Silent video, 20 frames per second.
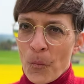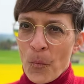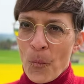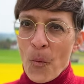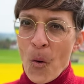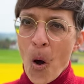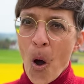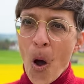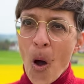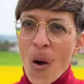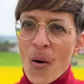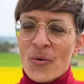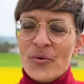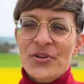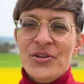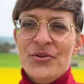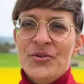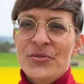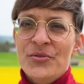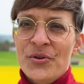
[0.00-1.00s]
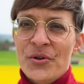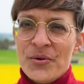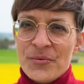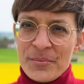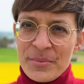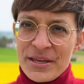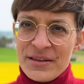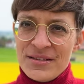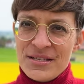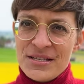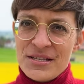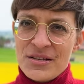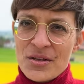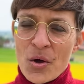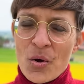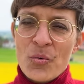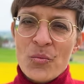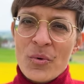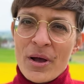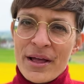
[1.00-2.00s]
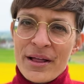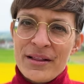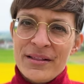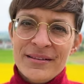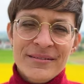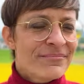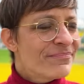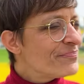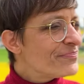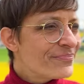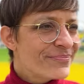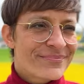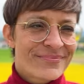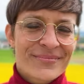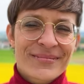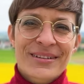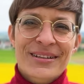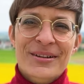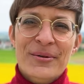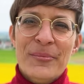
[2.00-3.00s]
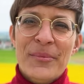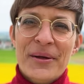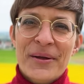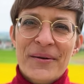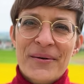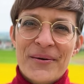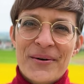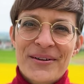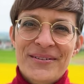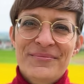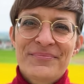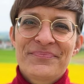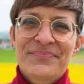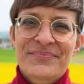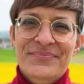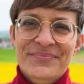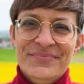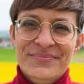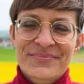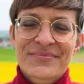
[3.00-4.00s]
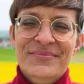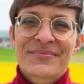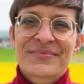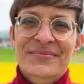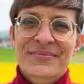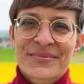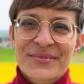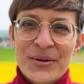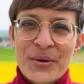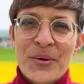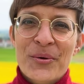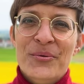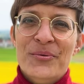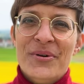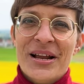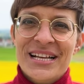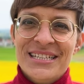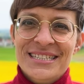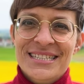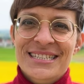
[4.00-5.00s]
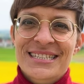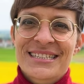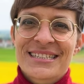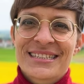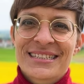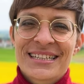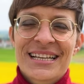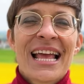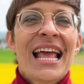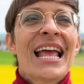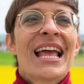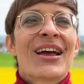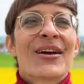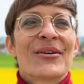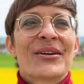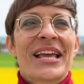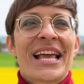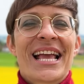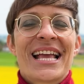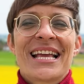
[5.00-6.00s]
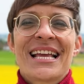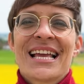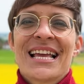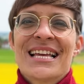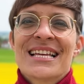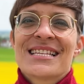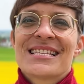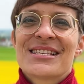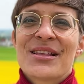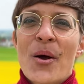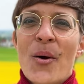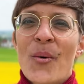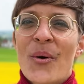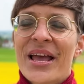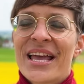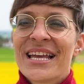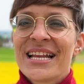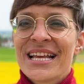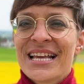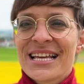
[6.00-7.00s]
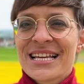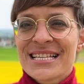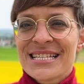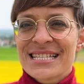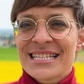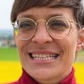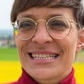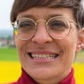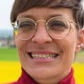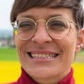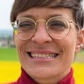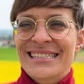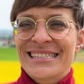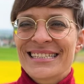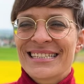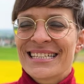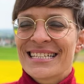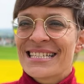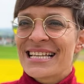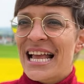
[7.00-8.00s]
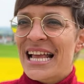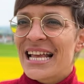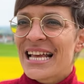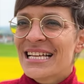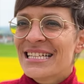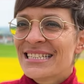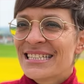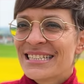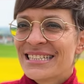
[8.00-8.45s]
Whoa, you know me so well. Oh my God. Congrats. Okay, so it is, say it.